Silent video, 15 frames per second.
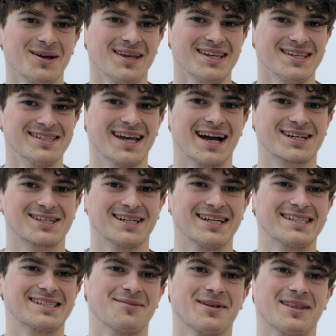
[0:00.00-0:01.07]
is
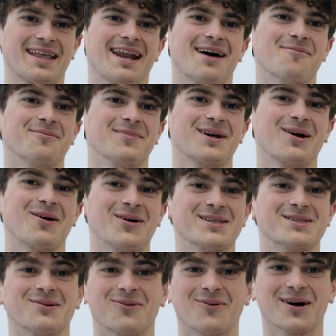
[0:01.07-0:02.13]
actually something that I'm going
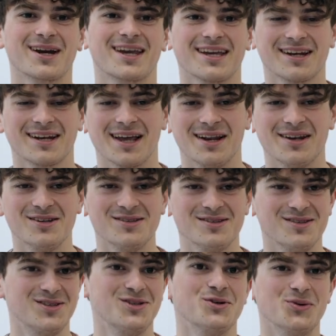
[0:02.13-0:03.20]
to work in and
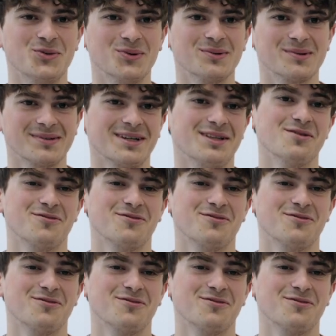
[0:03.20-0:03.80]
do in the